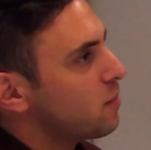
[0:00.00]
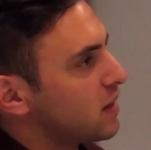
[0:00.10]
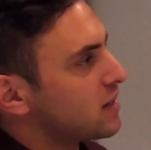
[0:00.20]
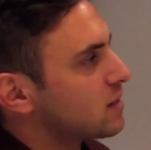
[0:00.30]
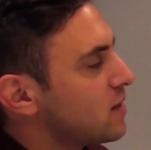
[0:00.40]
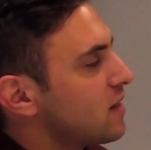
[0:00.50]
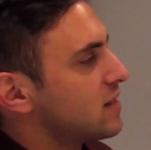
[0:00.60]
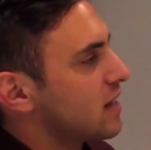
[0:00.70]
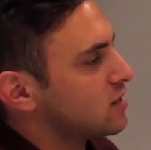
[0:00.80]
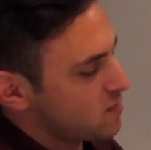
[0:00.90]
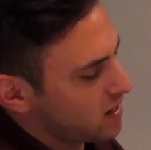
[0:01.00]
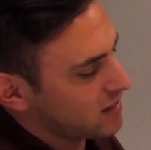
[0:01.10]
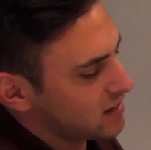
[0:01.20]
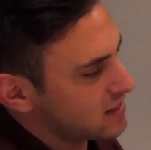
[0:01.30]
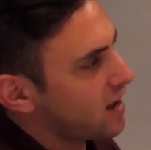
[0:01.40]
because somebody else has to
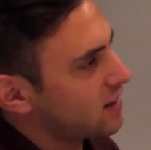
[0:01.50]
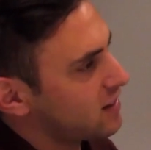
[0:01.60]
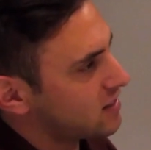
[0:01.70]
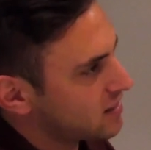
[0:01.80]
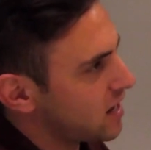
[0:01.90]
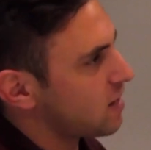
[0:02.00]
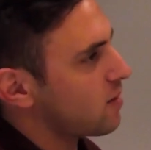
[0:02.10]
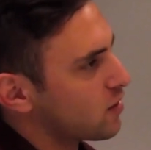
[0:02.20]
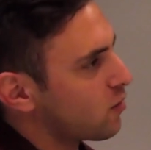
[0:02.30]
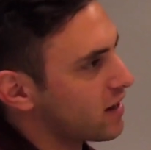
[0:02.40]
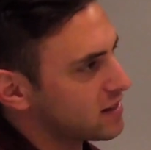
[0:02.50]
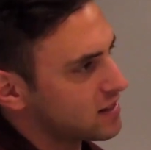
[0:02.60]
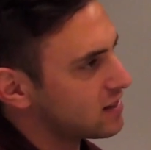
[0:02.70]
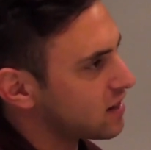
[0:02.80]
make it exactly the same. Otherwise,